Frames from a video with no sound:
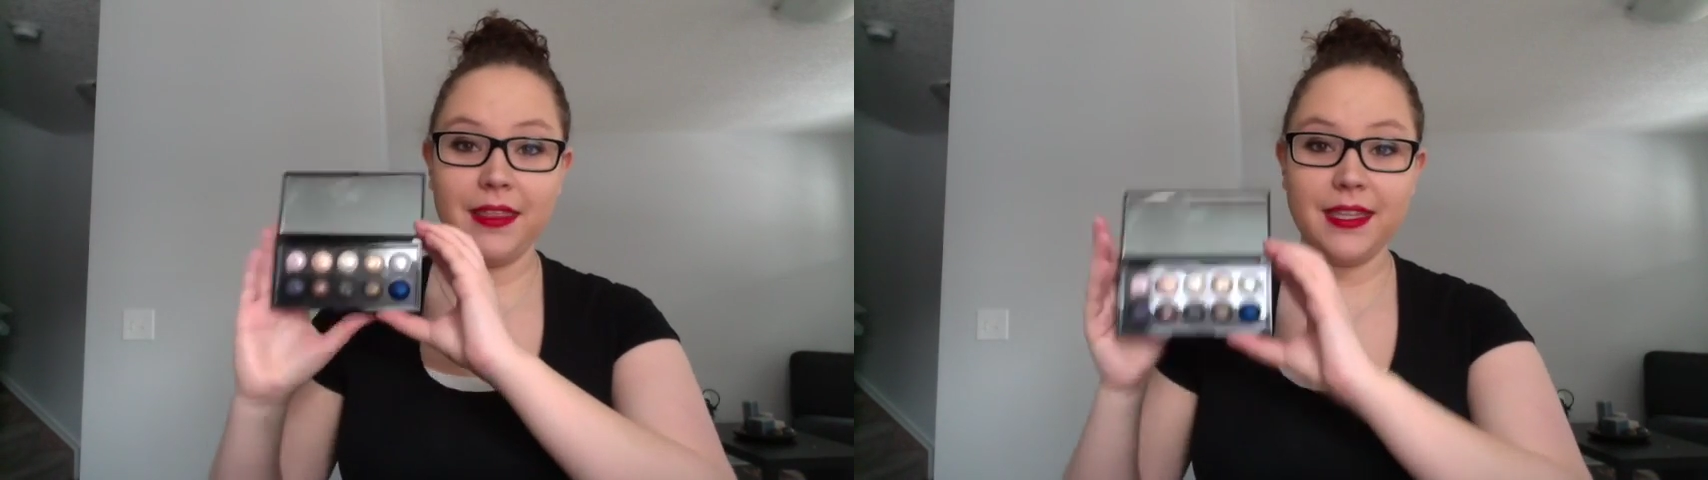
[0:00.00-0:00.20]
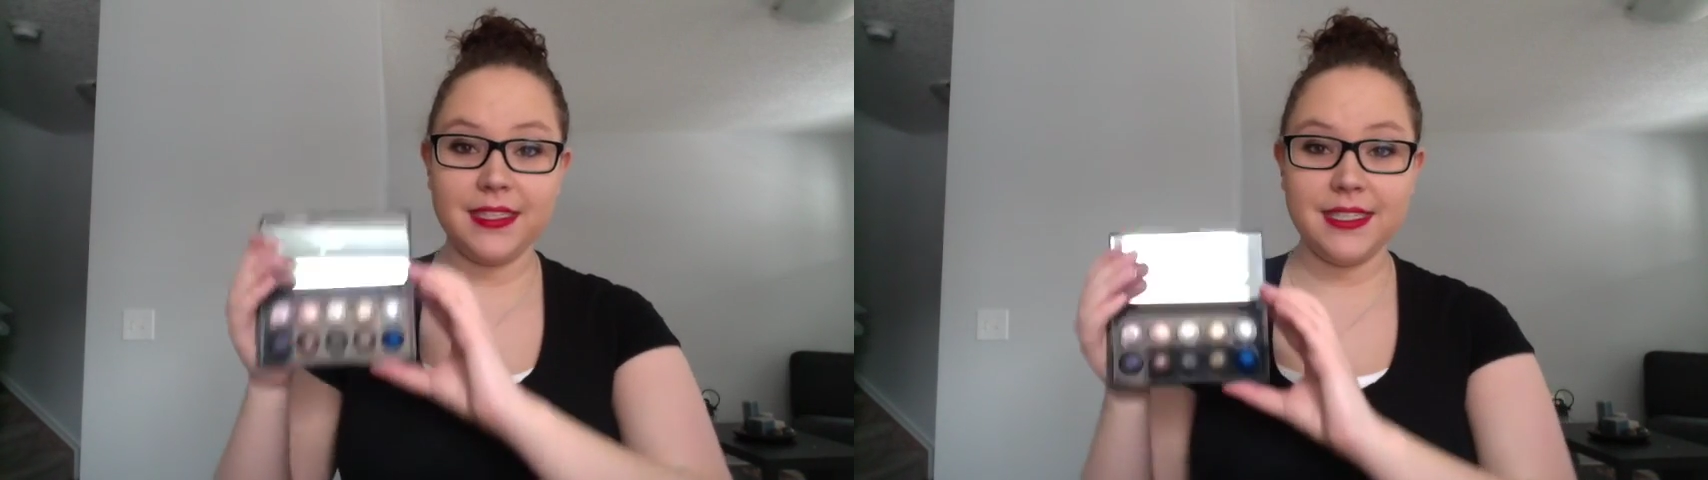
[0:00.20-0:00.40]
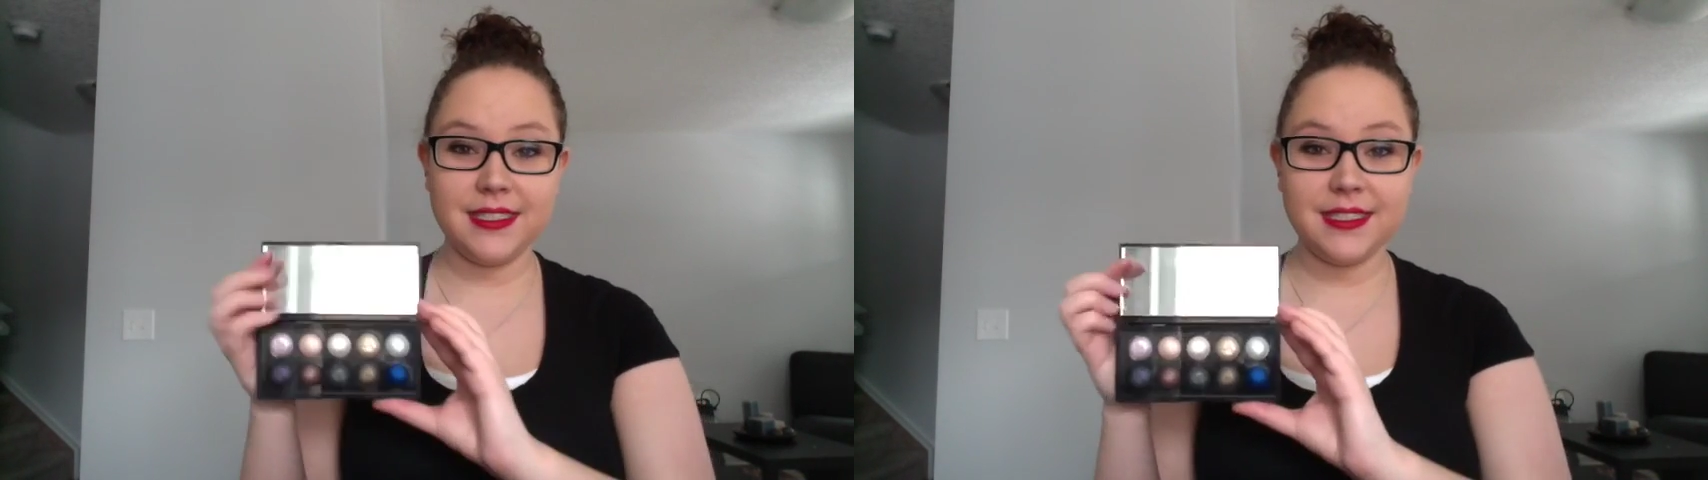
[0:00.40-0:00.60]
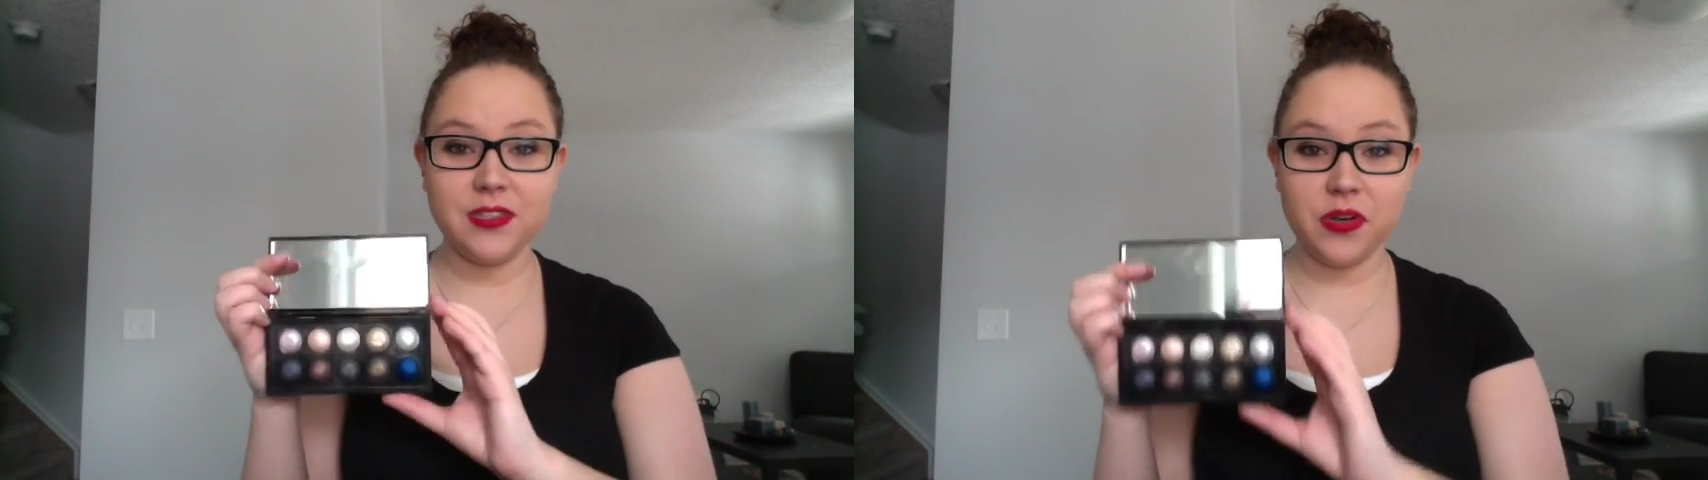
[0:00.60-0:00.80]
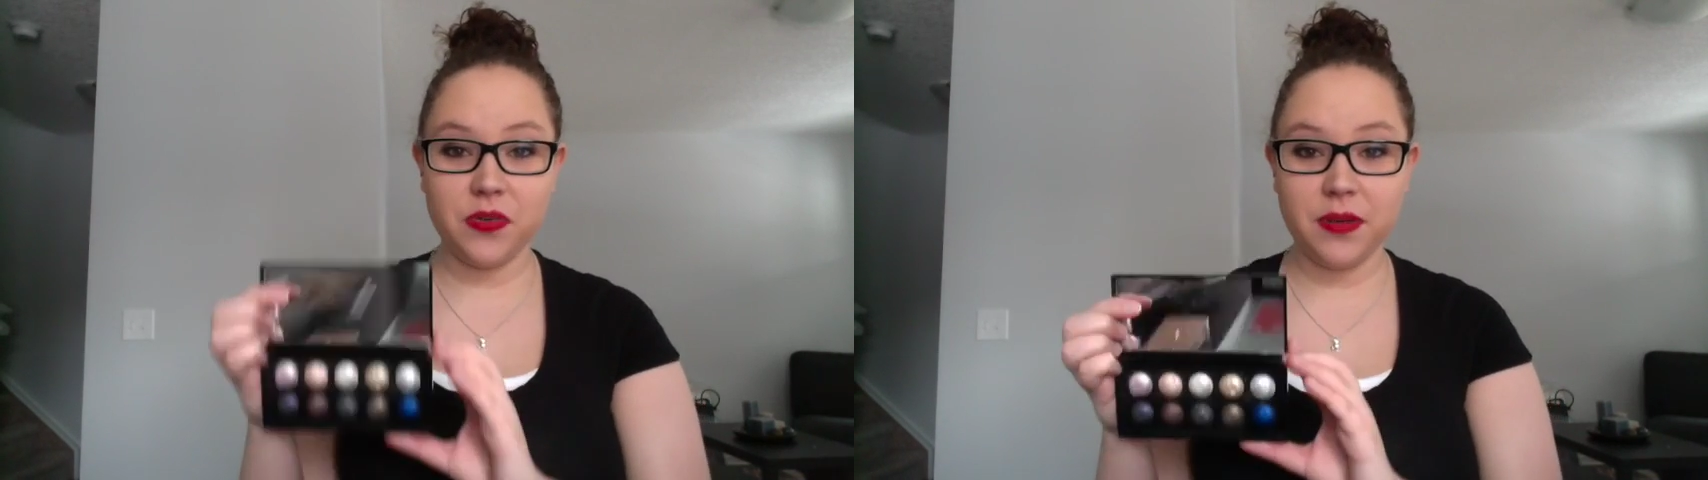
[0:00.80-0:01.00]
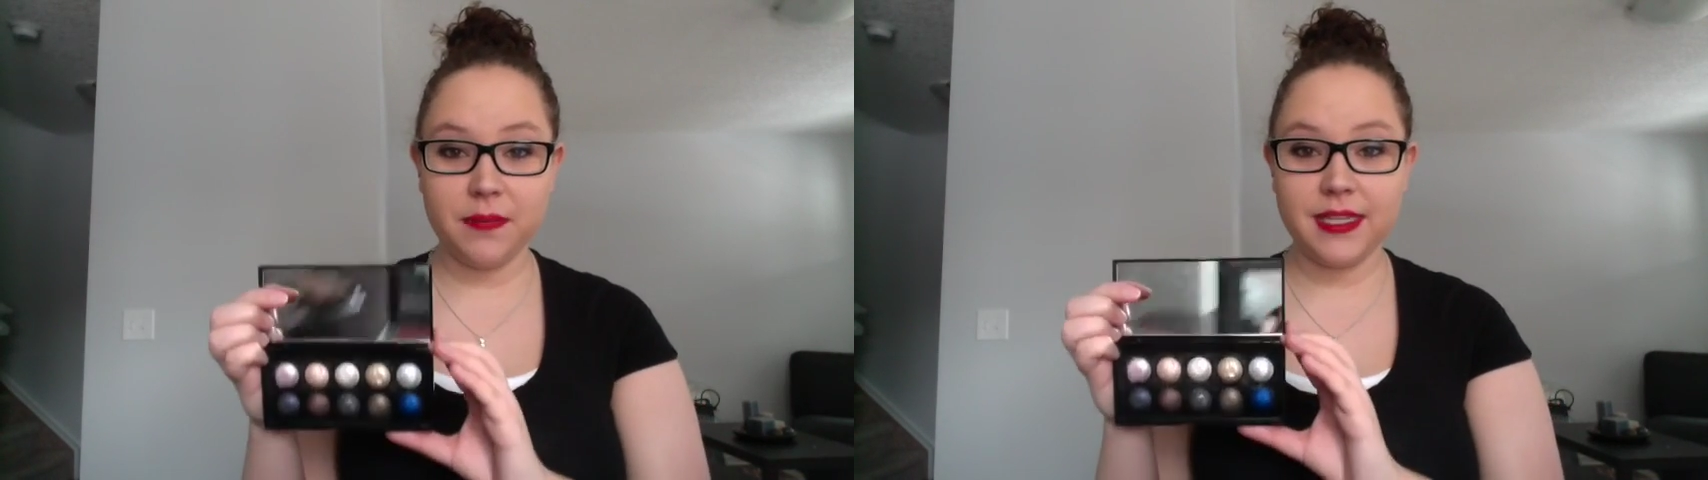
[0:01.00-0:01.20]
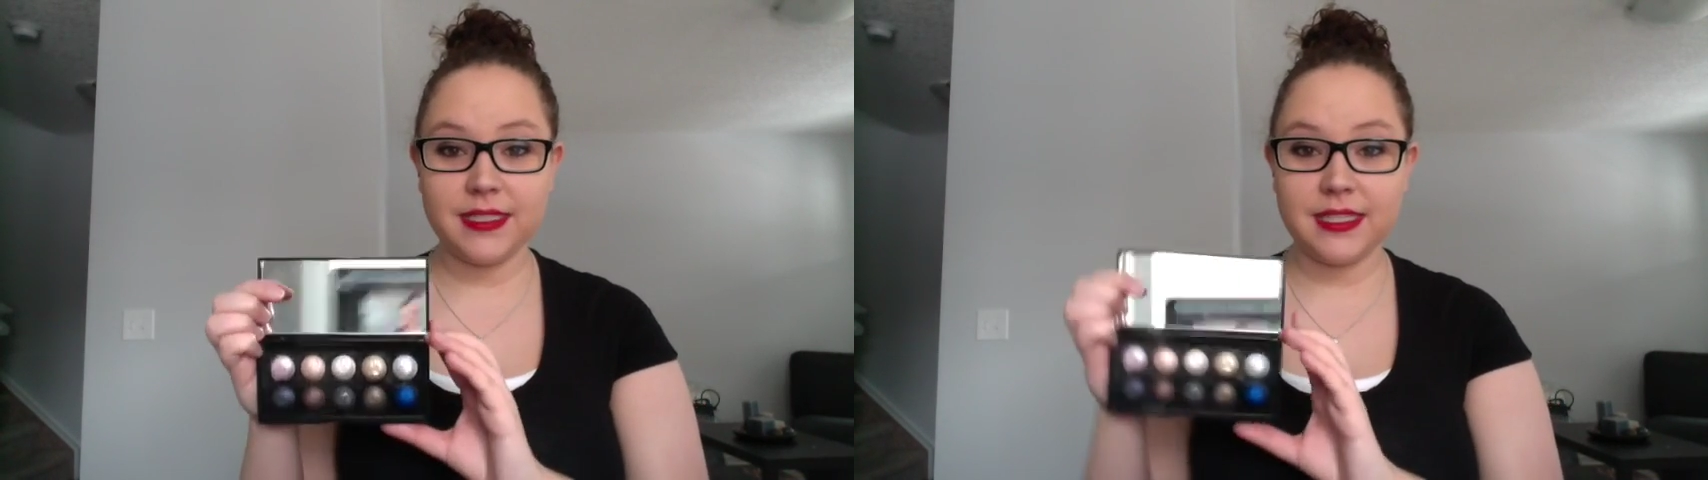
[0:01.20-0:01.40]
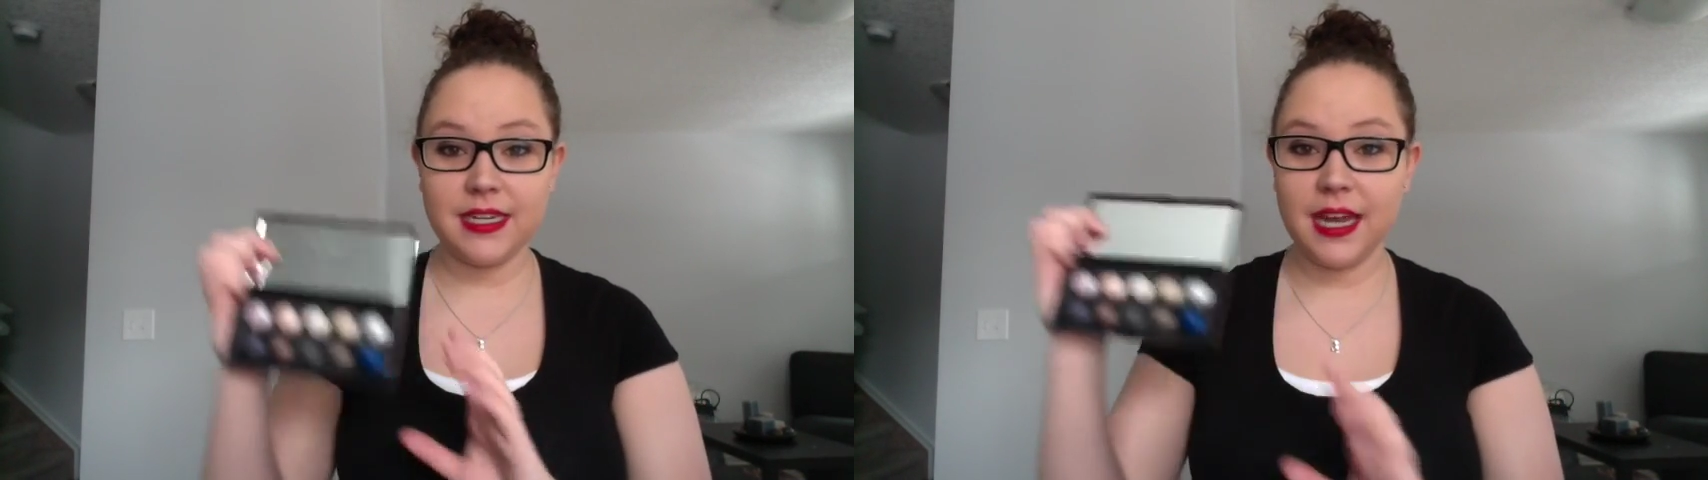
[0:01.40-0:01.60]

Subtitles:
This is so amazing.